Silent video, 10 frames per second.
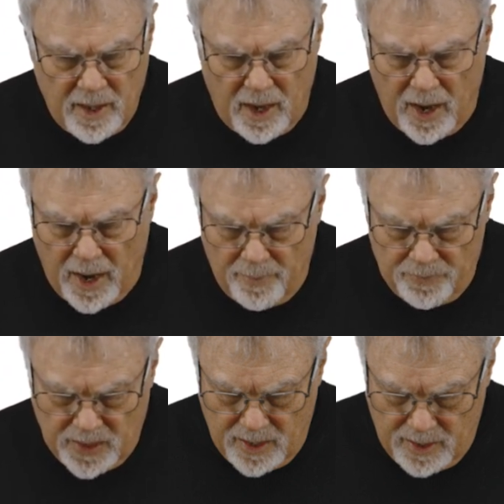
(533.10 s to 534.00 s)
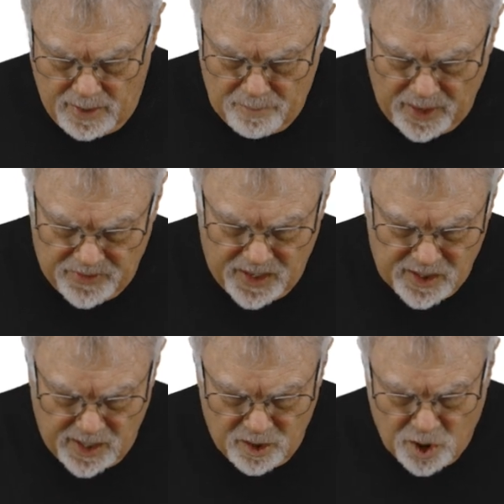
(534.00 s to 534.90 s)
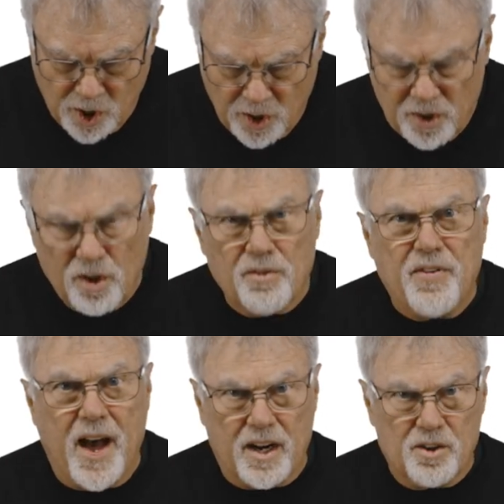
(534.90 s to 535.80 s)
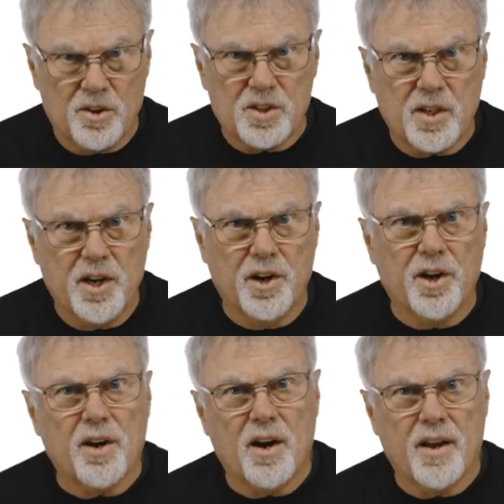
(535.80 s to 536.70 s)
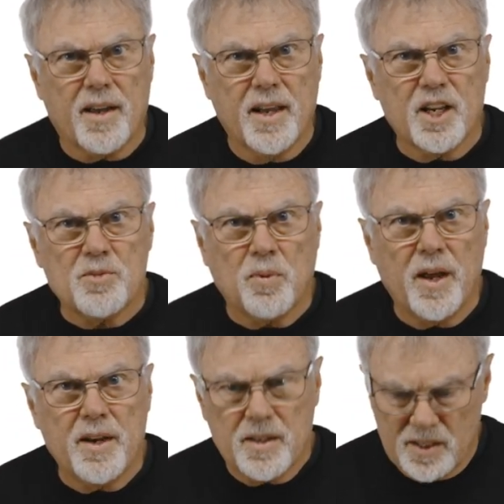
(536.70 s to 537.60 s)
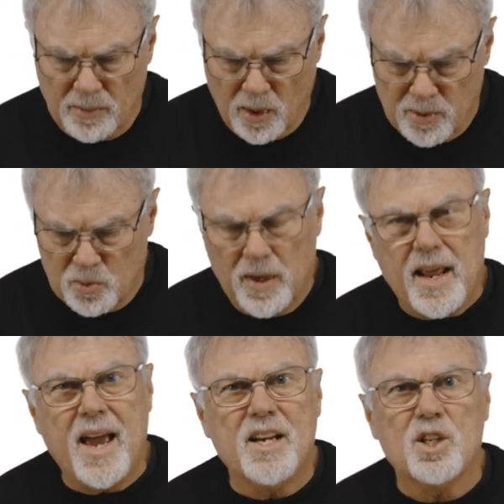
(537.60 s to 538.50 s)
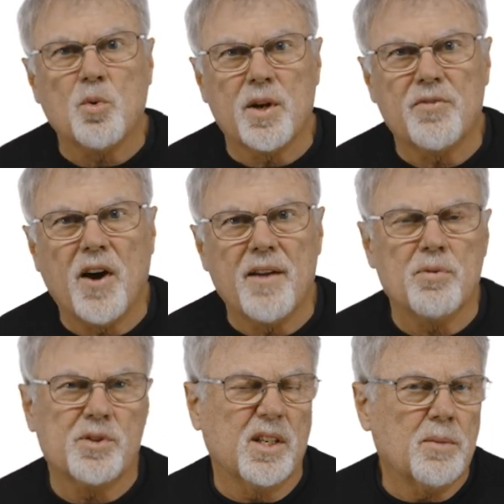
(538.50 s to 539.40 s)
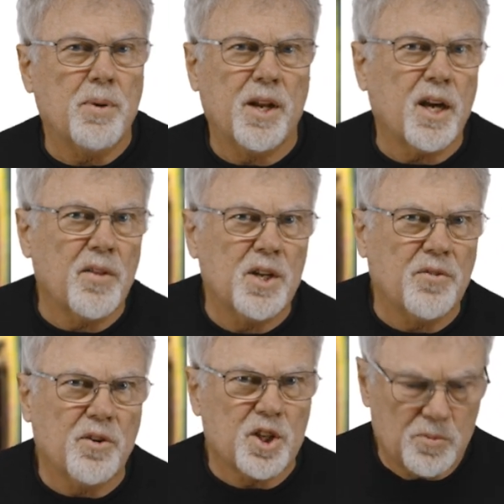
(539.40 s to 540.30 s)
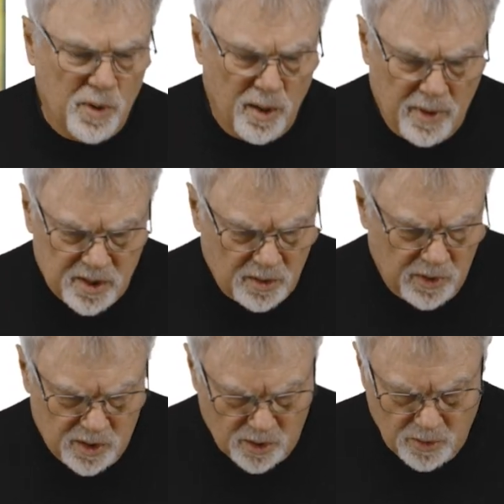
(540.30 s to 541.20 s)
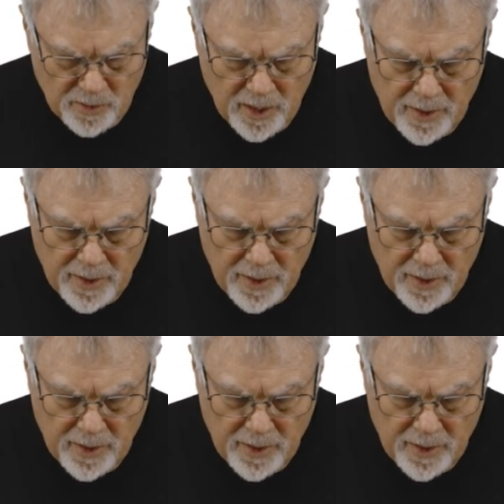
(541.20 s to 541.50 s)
But these internal factors here can explain somewhere between 8 and 25%, depending on the different experiments that we do.